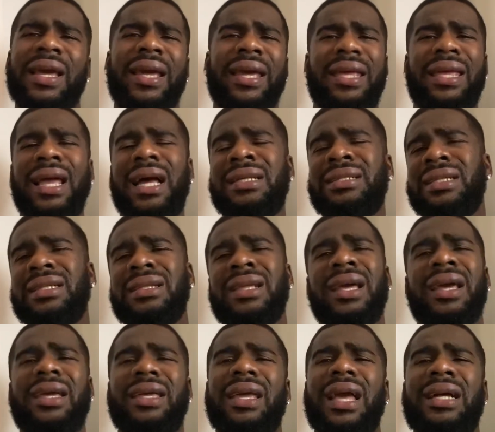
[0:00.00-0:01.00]
He
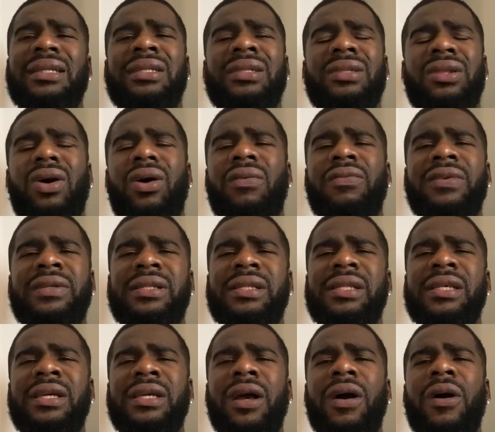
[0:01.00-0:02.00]
hasn't
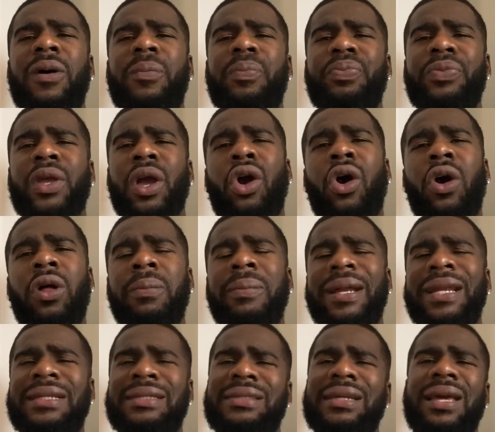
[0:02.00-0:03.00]
obviously gone by
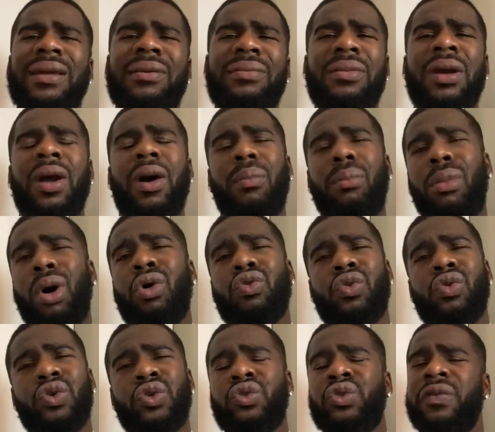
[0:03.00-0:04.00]
the same
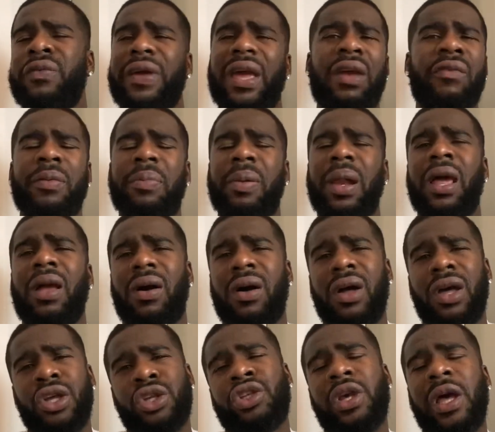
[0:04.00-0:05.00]
morals with every player.
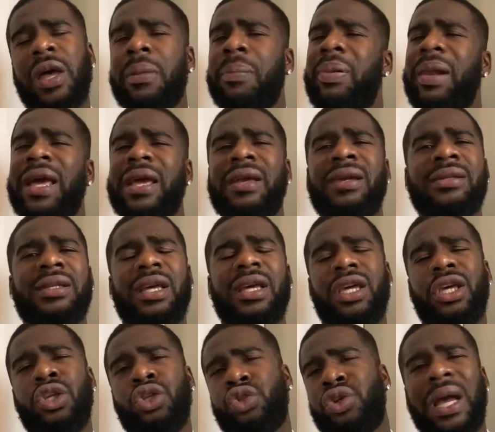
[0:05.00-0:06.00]
Certain players,
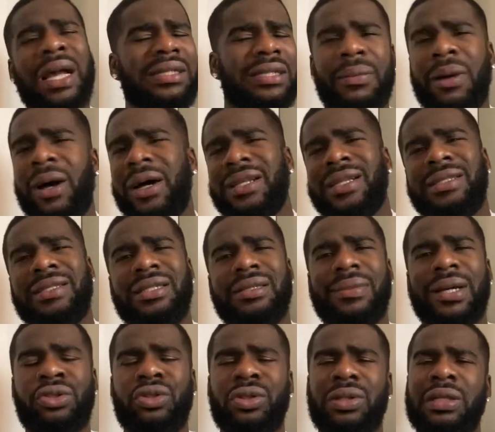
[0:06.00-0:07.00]
he drags them out of the team
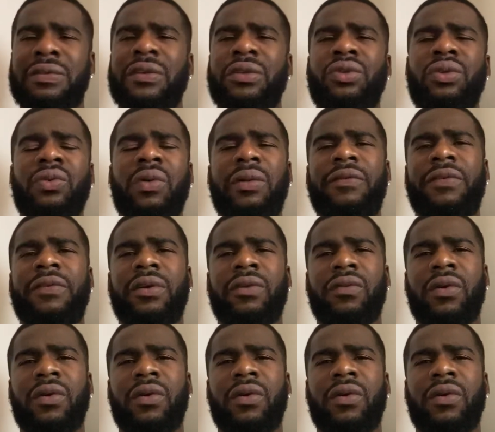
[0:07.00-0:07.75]
as soon as they do one thing